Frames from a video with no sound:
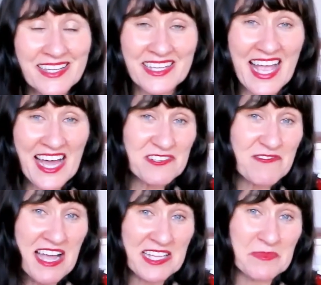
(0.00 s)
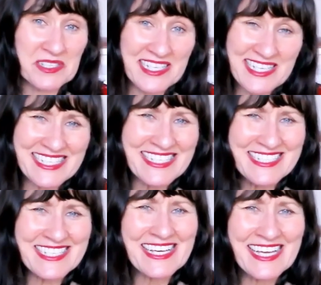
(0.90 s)
The counter-argument
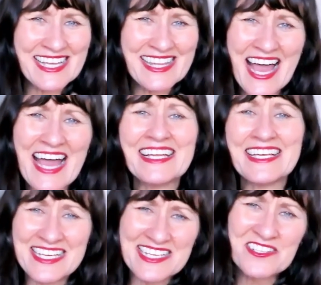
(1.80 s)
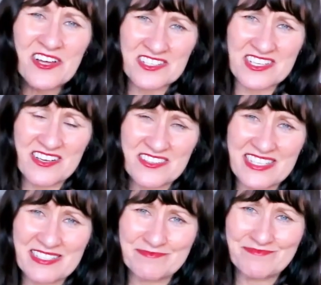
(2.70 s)
is that he's not
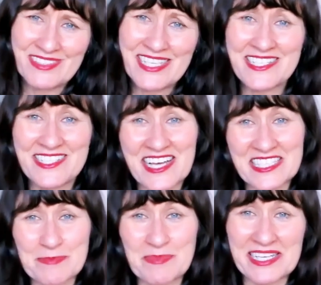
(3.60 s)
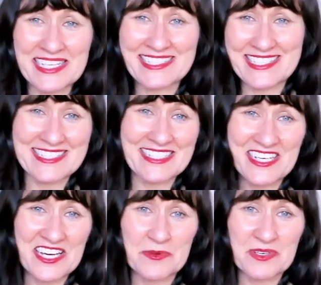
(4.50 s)
dozy. He's just being
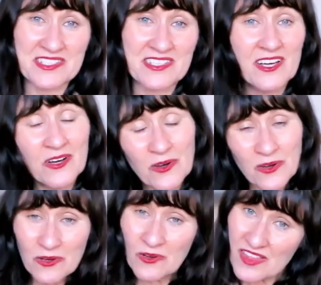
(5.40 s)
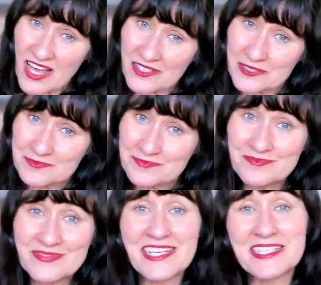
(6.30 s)
disingenuous, although
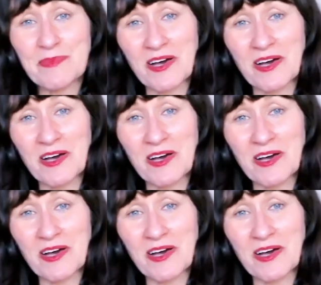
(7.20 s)
it's